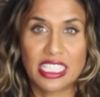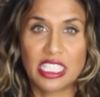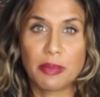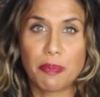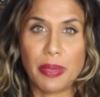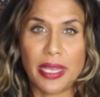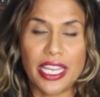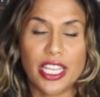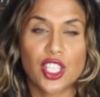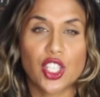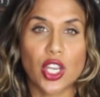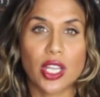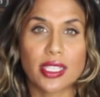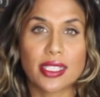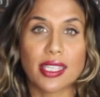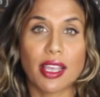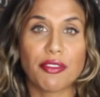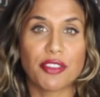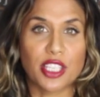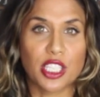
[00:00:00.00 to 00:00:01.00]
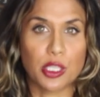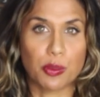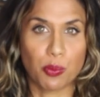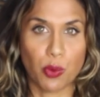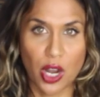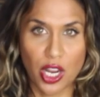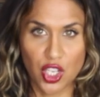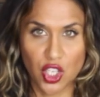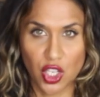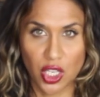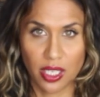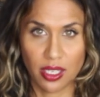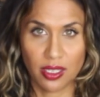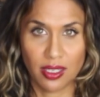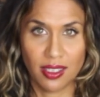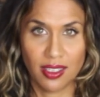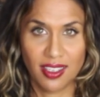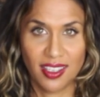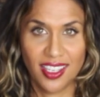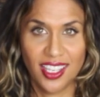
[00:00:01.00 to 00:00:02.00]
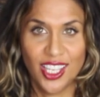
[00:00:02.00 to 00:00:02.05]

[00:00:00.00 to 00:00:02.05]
speech, and self-expression.